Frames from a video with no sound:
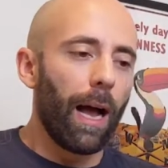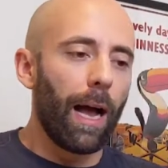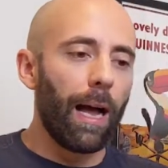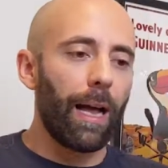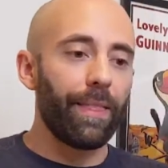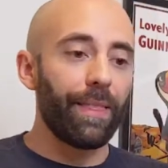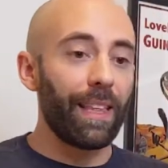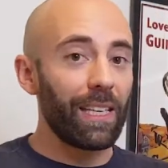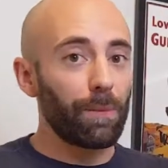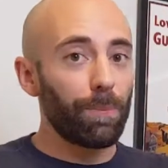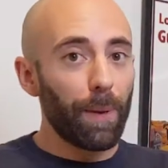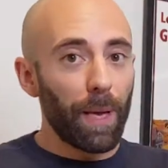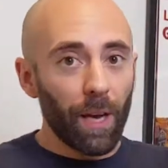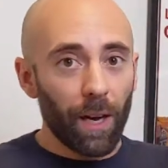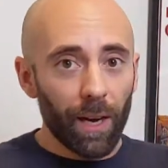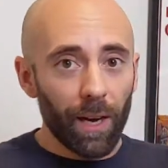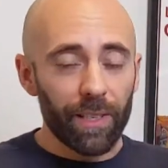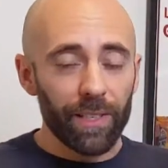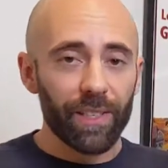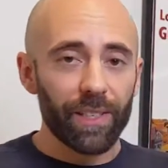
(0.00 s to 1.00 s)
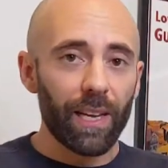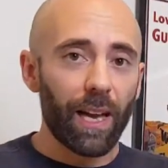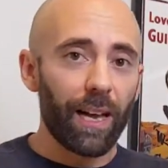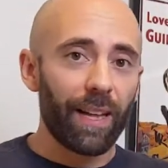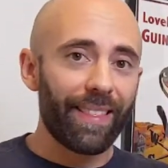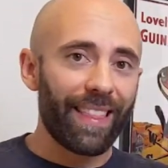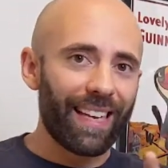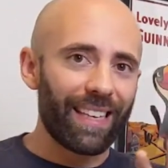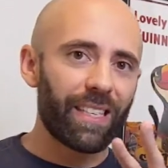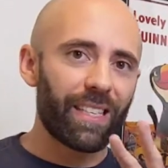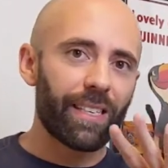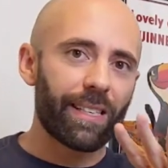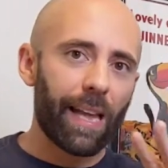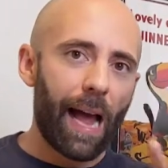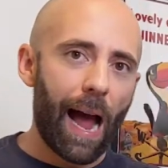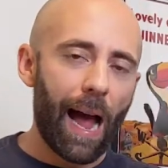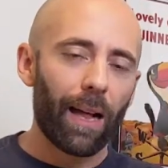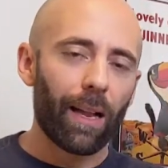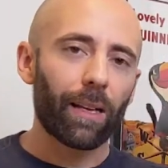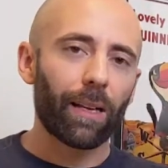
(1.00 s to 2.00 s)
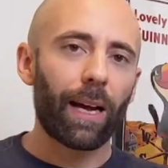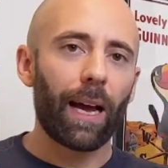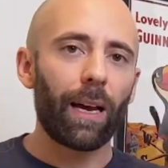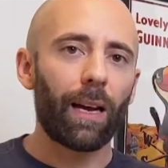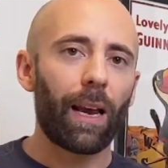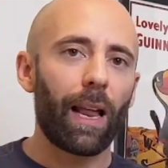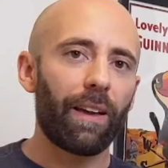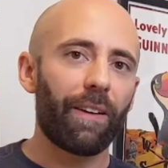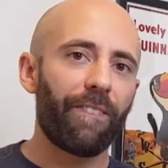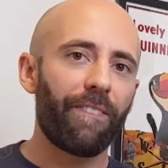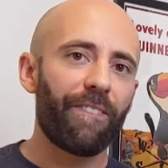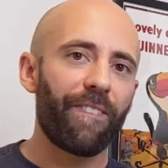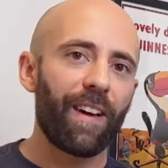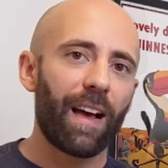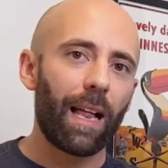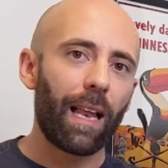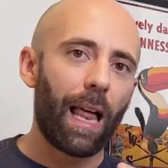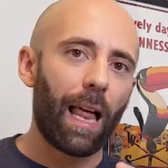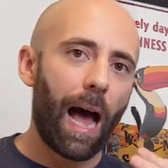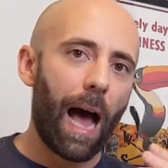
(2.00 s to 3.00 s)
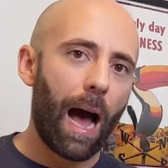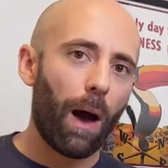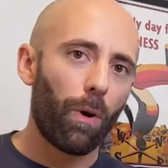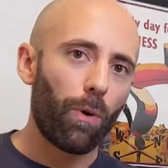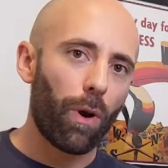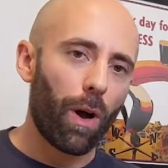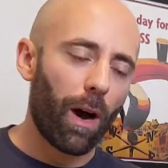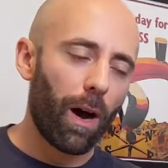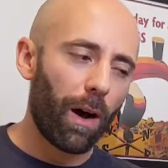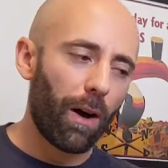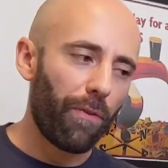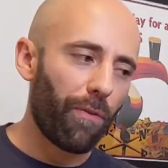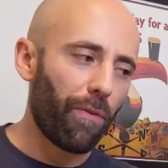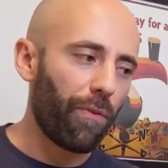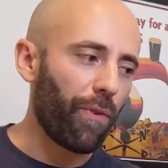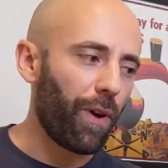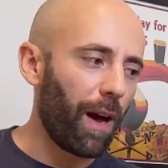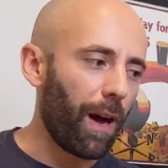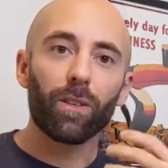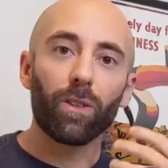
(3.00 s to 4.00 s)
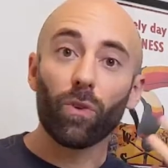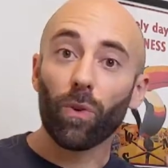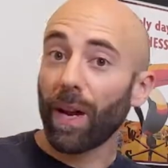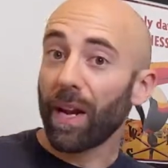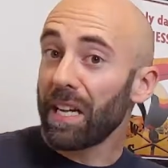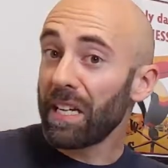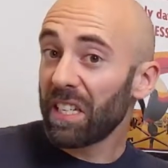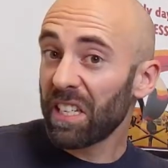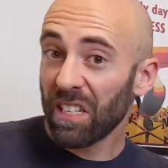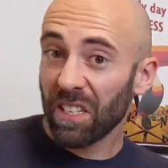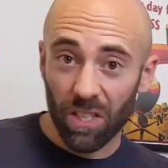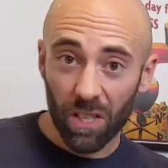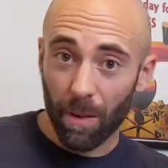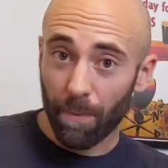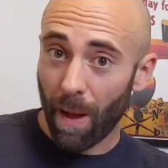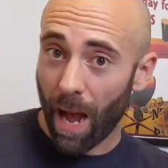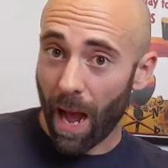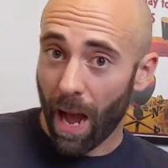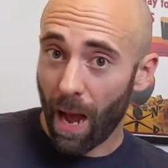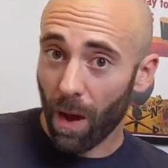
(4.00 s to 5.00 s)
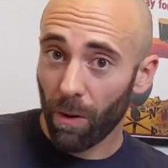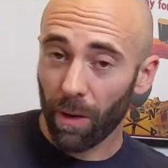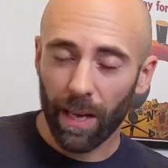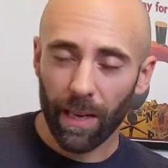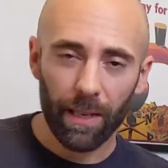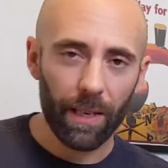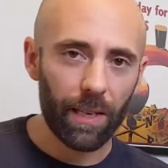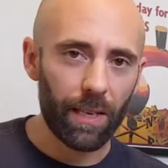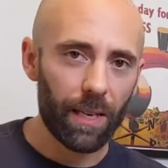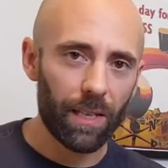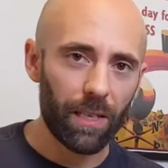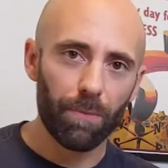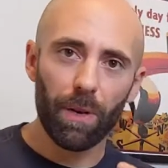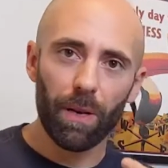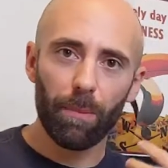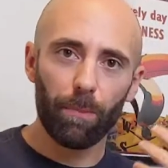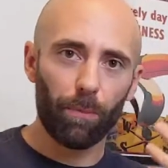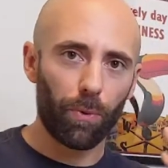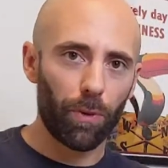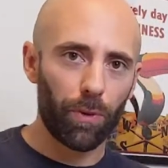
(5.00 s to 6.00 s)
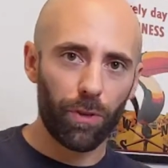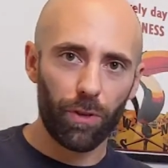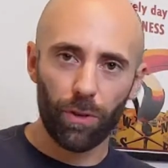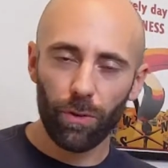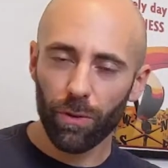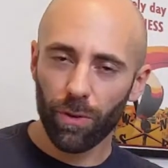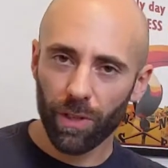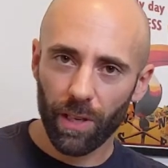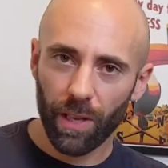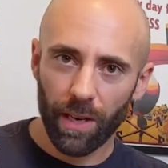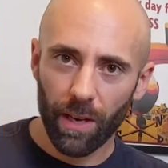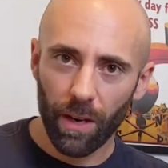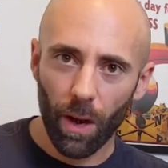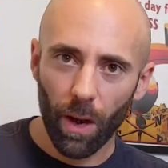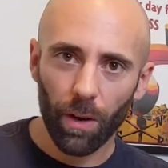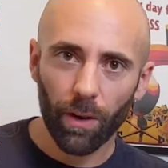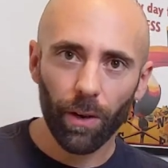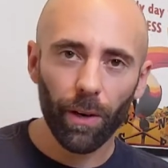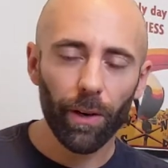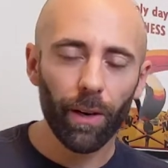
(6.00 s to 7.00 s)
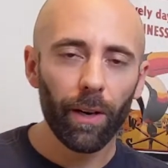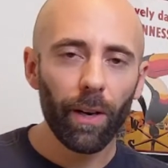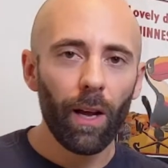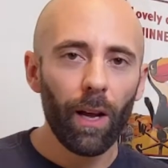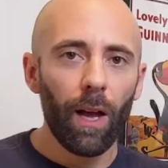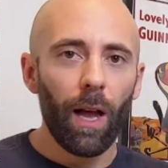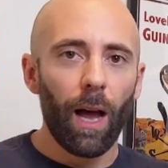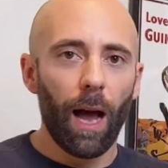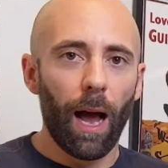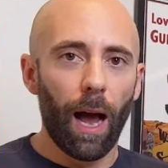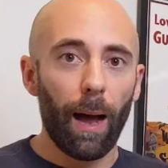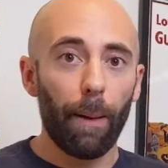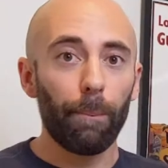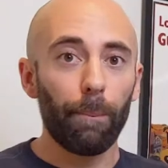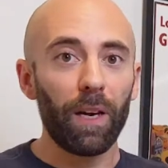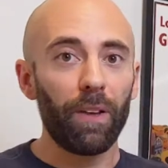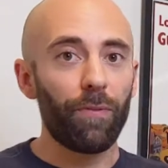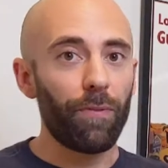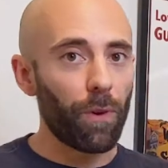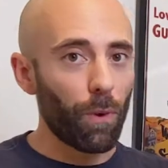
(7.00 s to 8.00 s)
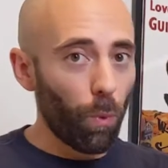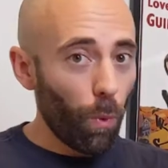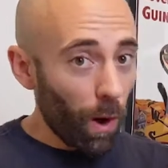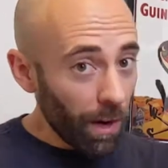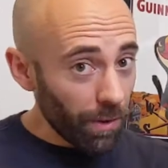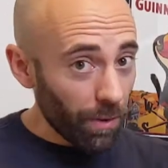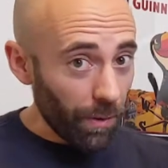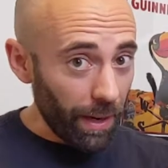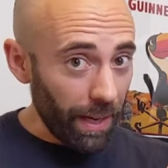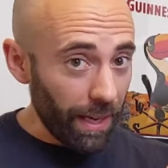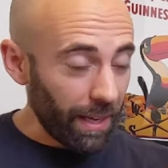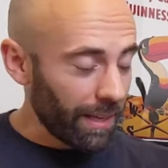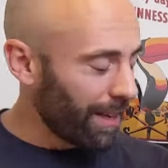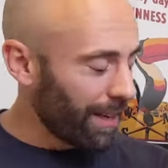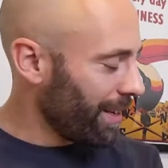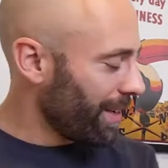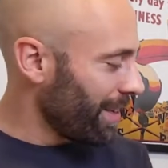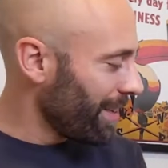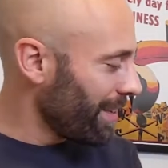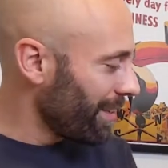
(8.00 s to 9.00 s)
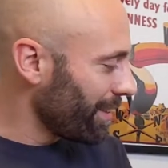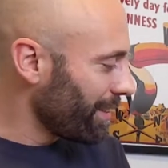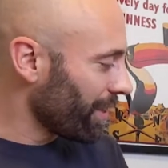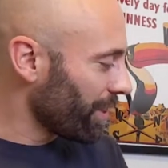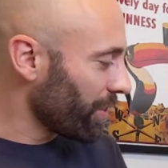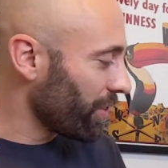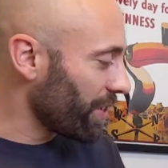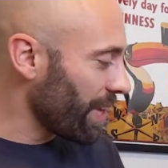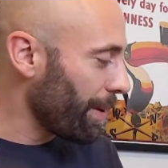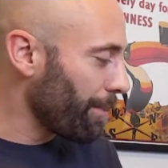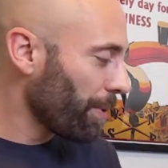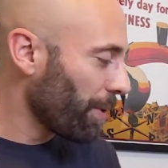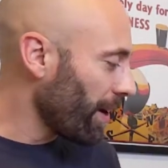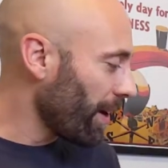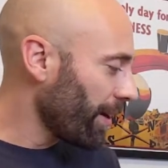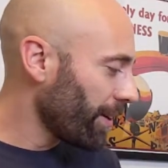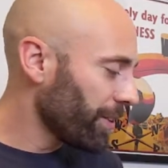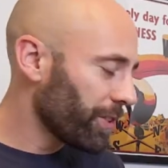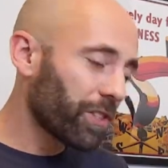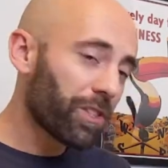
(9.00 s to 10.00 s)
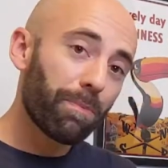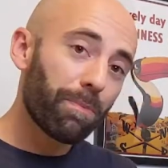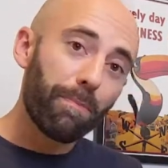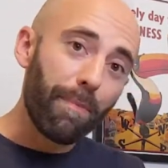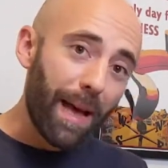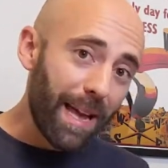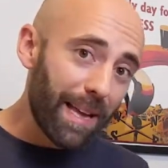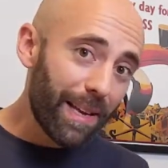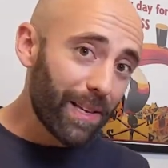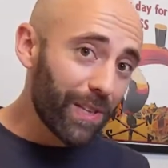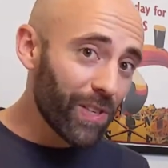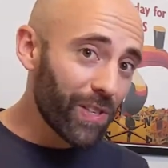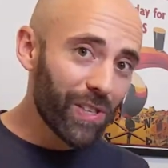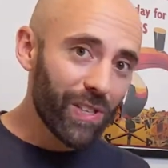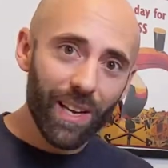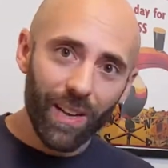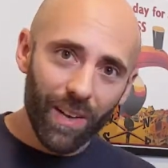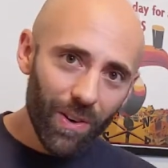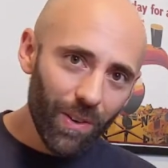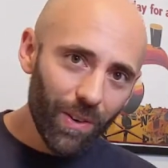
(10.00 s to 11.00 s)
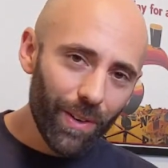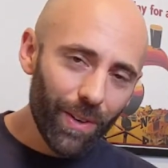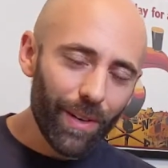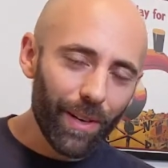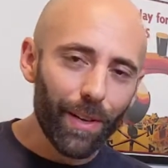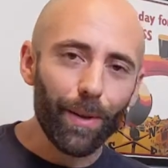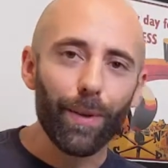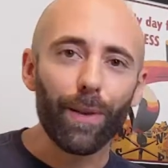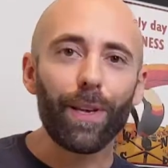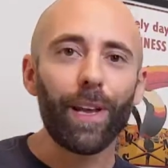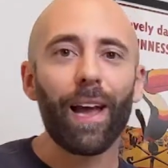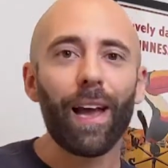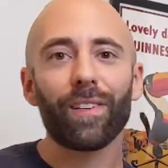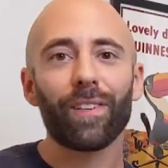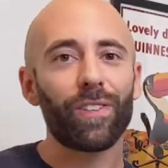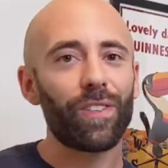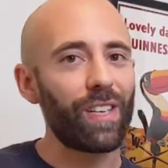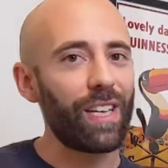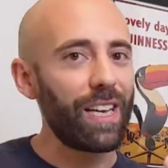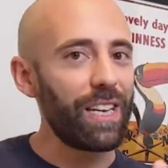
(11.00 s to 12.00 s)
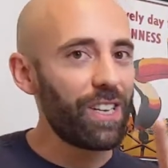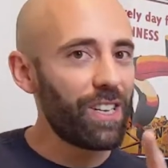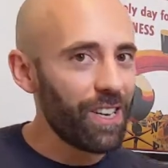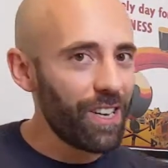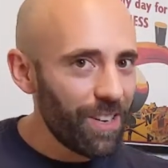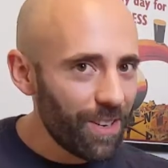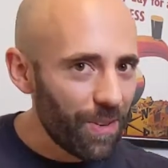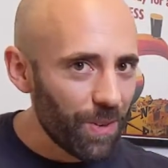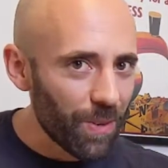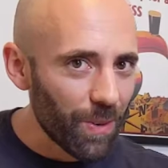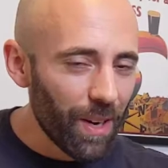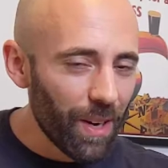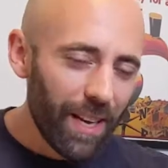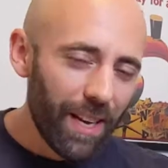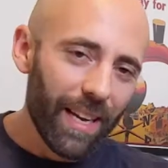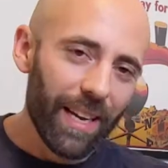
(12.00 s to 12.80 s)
And that's because that style kind of like fell out of grace somehow, like it hasn't been produced any longer. But if you're wondering, does St. Bernardus make a single? Yes, they do.